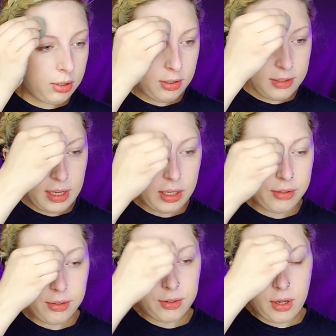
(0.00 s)
tend
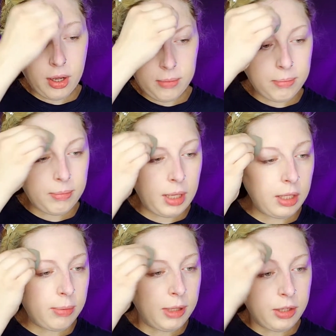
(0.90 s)
to not make
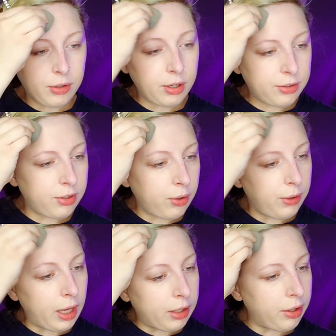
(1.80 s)
me look so
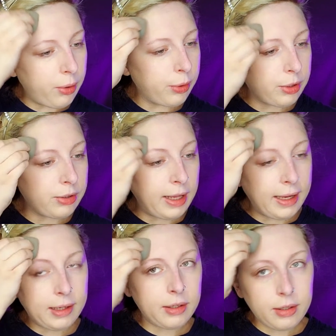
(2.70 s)
yellow or
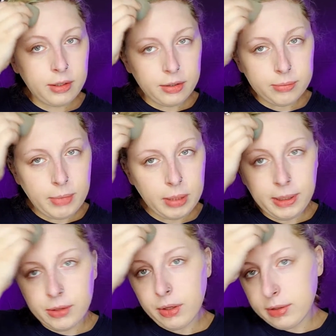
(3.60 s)
like make me
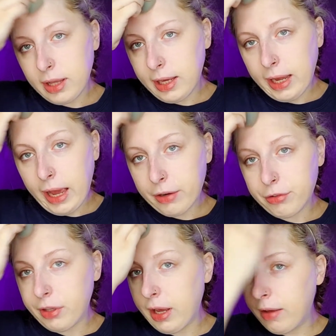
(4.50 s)
look like I
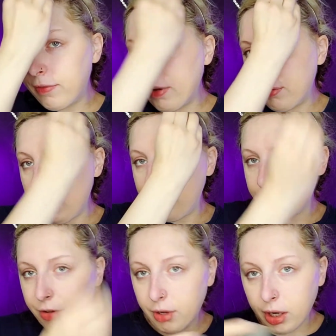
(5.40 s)
actually have
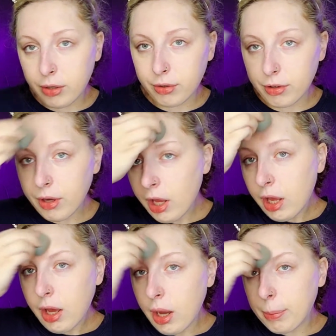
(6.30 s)
foundation on or
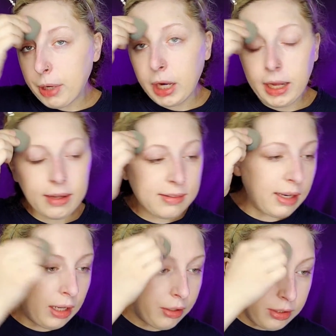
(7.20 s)
a product
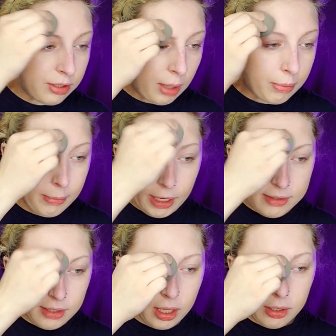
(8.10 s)
sitting on top of my
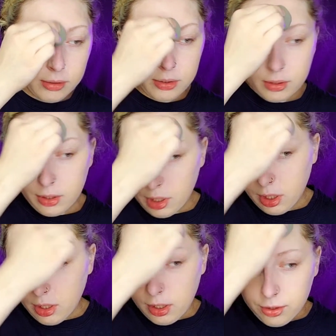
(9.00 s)
skin.
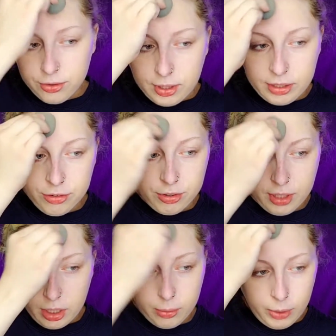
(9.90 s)
So that's just
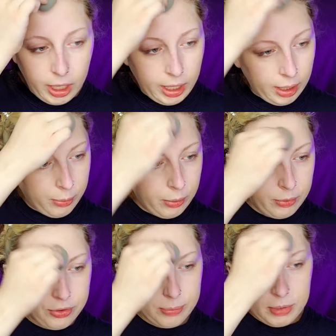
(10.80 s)
kind of why I went with
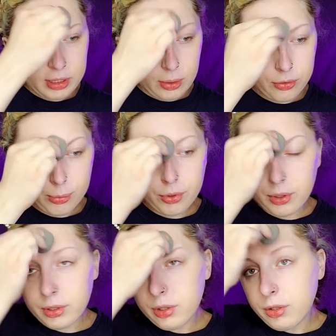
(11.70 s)
something that was
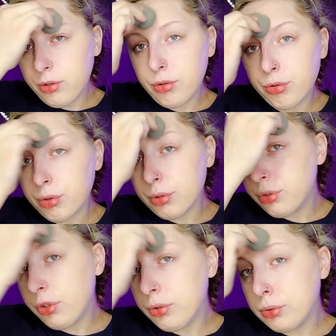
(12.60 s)
more neutral
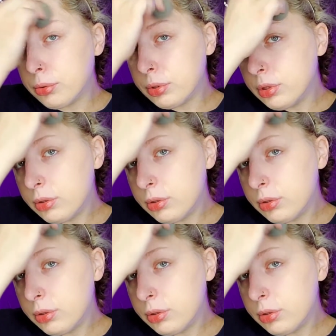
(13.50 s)
to cool.